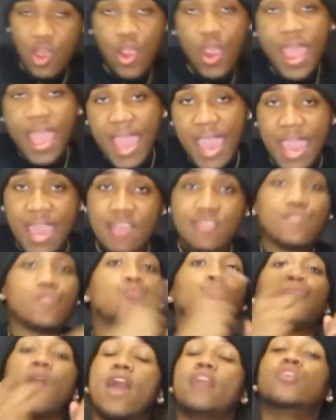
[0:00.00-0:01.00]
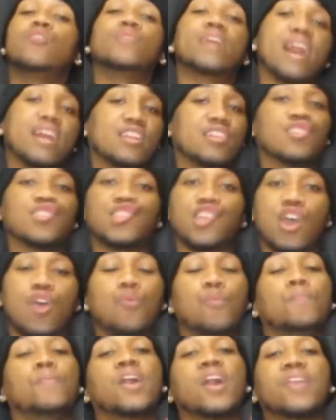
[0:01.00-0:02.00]
her ass right on out of the
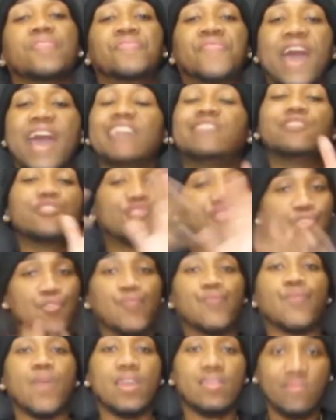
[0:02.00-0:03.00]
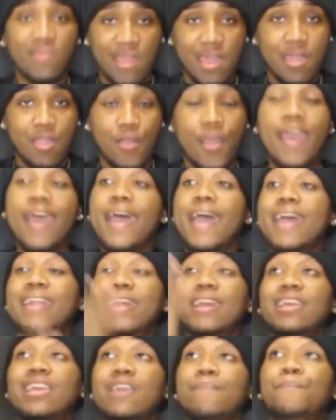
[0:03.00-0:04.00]
show. That's the truth right there.
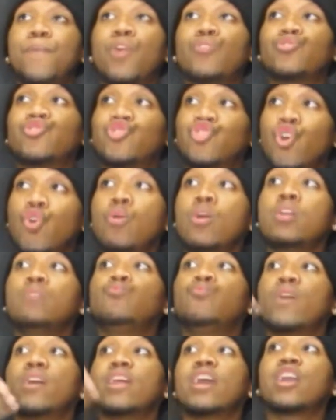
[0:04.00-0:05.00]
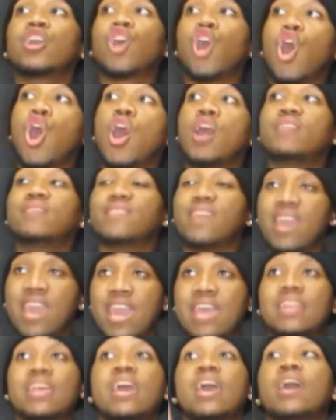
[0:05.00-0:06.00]
And they keep on showing where their cards
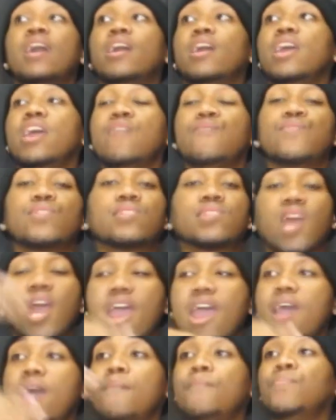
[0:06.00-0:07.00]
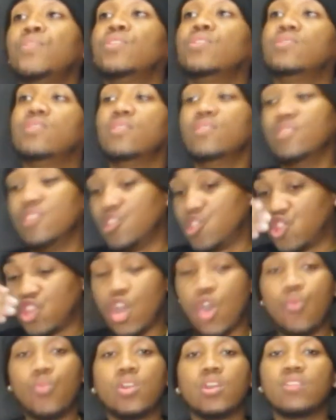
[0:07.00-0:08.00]
at every time the
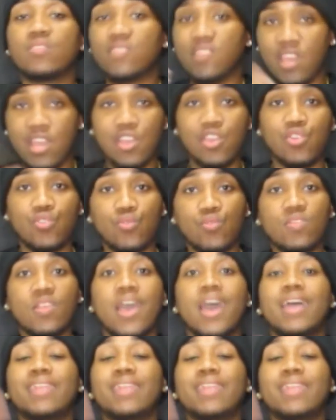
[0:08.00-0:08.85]
show continues.